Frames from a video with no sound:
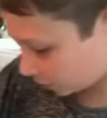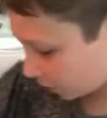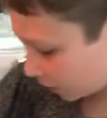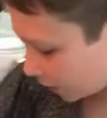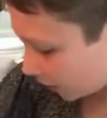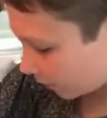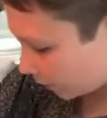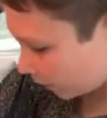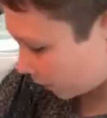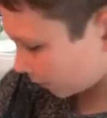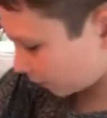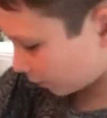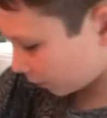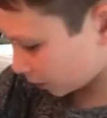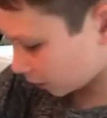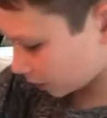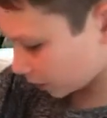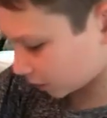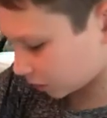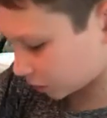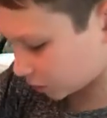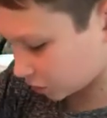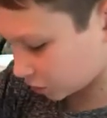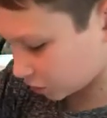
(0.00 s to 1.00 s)
Let me put
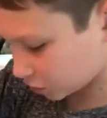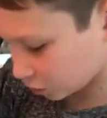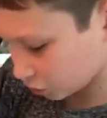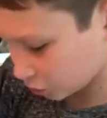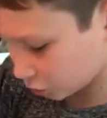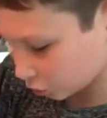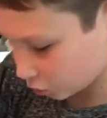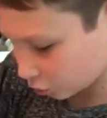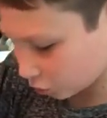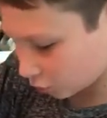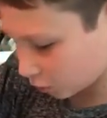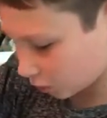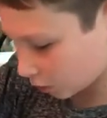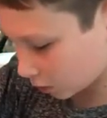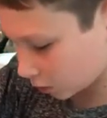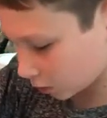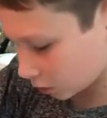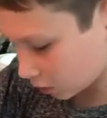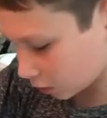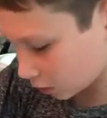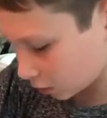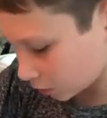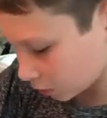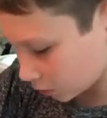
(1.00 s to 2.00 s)
it to
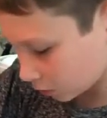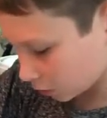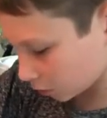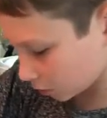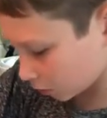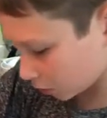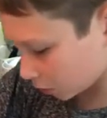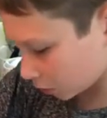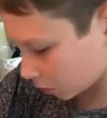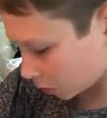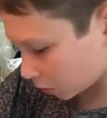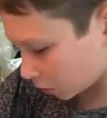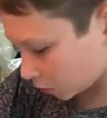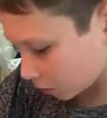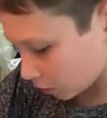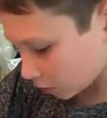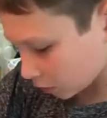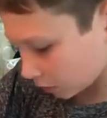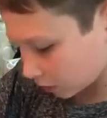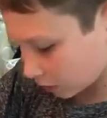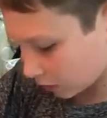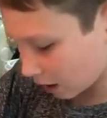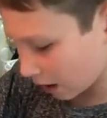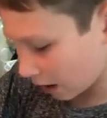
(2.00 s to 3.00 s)

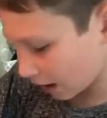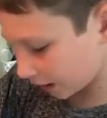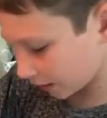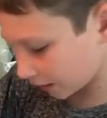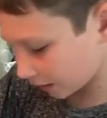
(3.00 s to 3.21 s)
9.